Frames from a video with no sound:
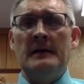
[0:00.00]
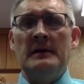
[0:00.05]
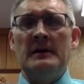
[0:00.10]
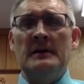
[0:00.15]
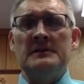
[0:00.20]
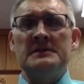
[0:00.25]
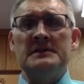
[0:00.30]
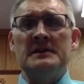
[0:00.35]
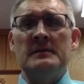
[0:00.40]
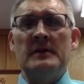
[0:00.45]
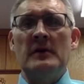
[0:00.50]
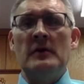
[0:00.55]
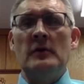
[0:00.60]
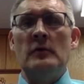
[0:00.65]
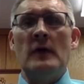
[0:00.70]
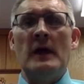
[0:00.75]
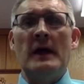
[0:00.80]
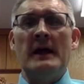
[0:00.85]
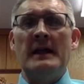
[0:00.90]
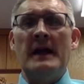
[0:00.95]
somebody who
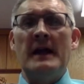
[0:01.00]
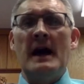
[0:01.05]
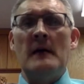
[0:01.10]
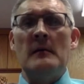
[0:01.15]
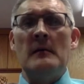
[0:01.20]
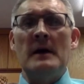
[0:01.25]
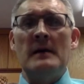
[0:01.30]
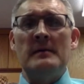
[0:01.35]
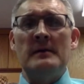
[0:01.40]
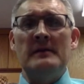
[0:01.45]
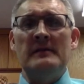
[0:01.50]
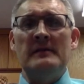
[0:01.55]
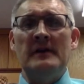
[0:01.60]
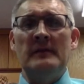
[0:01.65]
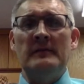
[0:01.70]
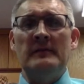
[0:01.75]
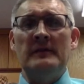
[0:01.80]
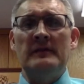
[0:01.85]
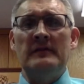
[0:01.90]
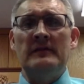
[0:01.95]
right now might be
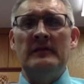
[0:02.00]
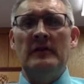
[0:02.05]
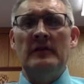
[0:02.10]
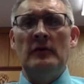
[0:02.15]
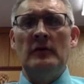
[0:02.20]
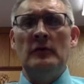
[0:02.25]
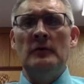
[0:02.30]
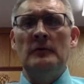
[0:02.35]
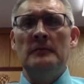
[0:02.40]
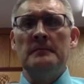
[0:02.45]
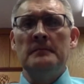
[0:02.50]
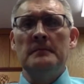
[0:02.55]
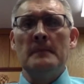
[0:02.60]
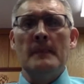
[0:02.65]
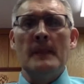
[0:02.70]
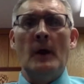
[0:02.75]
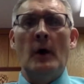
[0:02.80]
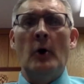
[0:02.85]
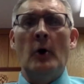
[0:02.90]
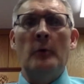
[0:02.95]
tempted to
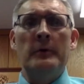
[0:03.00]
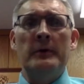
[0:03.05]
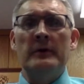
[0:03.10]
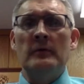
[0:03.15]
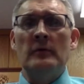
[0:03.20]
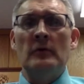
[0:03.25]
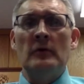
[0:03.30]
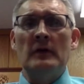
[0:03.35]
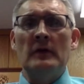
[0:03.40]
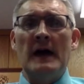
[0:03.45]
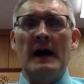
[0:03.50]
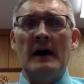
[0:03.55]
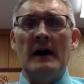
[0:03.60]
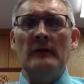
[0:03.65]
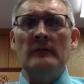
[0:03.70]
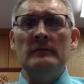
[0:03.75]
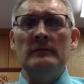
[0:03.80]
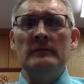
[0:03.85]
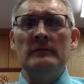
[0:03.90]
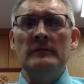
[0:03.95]
open and roll
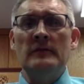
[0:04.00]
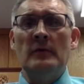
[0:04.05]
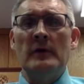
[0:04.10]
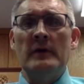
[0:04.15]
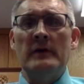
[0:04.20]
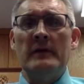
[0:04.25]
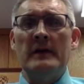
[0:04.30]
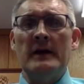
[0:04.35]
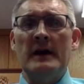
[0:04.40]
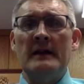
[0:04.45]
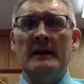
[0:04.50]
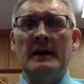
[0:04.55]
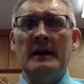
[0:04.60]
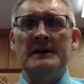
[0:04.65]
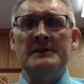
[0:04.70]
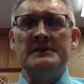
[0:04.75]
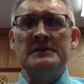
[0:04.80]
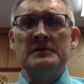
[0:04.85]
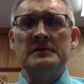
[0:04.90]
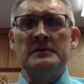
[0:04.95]
out to one of the online
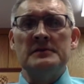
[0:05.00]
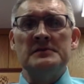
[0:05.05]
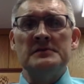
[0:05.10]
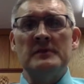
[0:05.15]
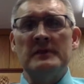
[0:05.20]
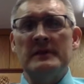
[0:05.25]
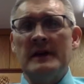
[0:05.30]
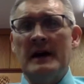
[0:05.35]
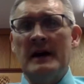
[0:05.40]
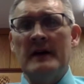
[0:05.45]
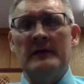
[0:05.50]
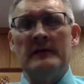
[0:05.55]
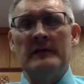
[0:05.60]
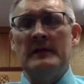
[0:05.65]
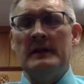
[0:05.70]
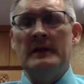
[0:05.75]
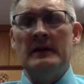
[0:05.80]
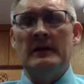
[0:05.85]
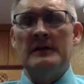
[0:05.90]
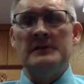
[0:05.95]
schools. Well, now,
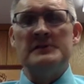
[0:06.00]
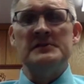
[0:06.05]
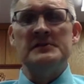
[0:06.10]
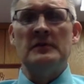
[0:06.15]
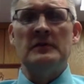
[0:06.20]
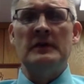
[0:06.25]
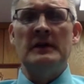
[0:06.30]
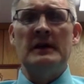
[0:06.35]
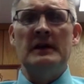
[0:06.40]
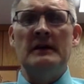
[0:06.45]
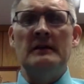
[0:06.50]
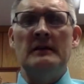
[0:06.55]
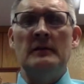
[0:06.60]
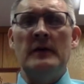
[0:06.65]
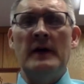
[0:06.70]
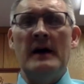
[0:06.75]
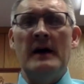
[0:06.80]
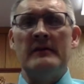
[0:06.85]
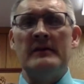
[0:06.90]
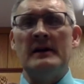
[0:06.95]
there's no need.
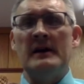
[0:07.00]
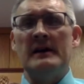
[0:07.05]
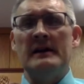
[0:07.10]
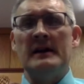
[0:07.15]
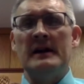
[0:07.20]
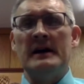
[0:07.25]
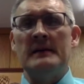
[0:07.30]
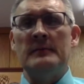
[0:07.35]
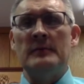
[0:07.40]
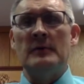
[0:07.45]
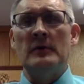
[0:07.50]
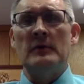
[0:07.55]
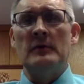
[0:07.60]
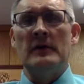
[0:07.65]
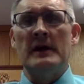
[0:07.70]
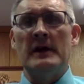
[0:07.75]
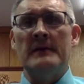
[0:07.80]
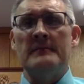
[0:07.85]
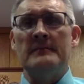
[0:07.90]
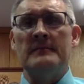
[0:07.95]
We have an online
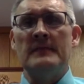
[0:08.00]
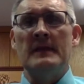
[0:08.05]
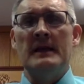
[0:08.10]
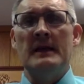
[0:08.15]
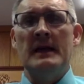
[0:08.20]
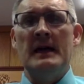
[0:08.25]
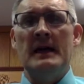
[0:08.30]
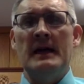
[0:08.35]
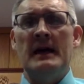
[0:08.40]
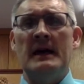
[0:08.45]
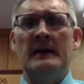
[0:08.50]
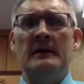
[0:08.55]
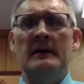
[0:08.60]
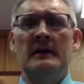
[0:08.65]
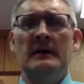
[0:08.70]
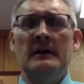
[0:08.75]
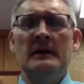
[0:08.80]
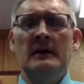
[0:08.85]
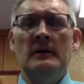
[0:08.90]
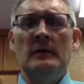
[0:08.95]
program and
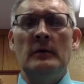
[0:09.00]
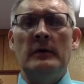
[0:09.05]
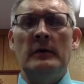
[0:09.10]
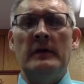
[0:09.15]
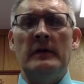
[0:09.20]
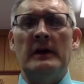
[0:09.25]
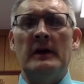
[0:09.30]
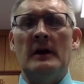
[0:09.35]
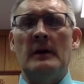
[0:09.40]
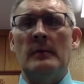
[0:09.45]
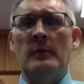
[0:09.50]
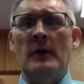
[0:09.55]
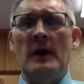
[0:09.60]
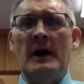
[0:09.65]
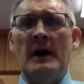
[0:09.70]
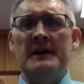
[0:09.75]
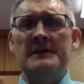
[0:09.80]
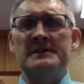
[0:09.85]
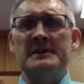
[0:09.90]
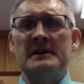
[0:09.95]
we think our
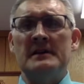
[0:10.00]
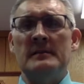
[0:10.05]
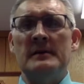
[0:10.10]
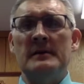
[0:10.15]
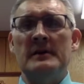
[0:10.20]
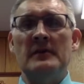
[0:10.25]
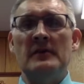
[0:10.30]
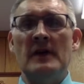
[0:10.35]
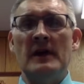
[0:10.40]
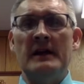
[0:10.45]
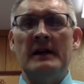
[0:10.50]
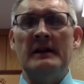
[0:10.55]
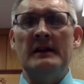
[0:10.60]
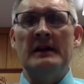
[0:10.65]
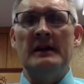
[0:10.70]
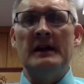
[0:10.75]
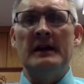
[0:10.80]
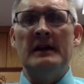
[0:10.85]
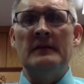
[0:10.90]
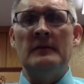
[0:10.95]
product's going to be great
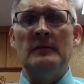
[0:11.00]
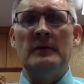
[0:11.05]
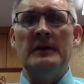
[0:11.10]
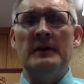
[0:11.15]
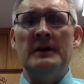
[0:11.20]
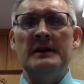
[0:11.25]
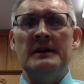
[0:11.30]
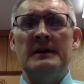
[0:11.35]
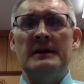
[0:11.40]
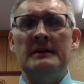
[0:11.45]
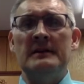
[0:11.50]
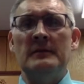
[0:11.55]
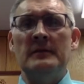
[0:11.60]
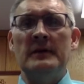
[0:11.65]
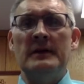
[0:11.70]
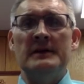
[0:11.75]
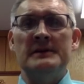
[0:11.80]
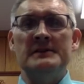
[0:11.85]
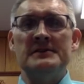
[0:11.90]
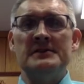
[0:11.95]
and we
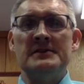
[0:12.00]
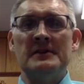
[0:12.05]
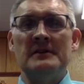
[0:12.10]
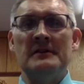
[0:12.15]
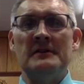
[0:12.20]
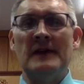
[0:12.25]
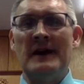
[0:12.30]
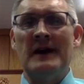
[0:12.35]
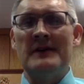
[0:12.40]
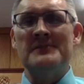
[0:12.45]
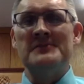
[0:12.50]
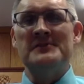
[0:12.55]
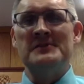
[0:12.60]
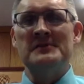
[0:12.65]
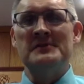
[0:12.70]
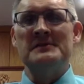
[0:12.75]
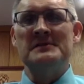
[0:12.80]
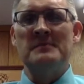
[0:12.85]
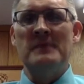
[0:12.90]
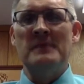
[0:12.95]
can serve our
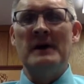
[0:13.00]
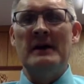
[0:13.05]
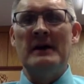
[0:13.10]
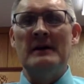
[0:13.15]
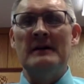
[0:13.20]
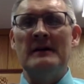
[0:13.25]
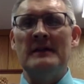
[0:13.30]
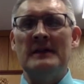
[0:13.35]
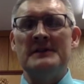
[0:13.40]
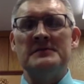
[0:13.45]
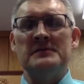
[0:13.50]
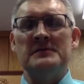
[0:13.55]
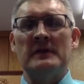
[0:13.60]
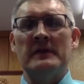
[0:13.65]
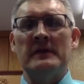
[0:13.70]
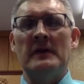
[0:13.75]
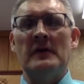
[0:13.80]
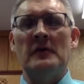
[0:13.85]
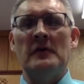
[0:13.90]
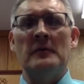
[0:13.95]
students better. That's
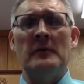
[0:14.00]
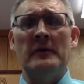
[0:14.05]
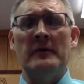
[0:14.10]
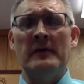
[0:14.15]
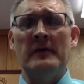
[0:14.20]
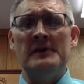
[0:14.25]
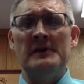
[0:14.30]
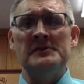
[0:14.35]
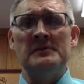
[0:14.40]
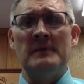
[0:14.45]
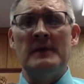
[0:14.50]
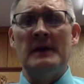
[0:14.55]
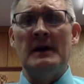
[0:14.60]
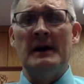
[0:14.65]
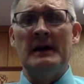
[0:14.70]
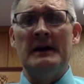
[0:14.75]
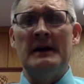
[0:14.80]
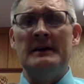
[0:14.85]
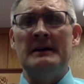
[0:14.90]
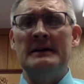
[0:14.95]
really the whole motivation
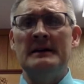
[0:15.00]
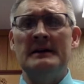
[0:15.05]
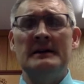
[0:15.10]
behind it.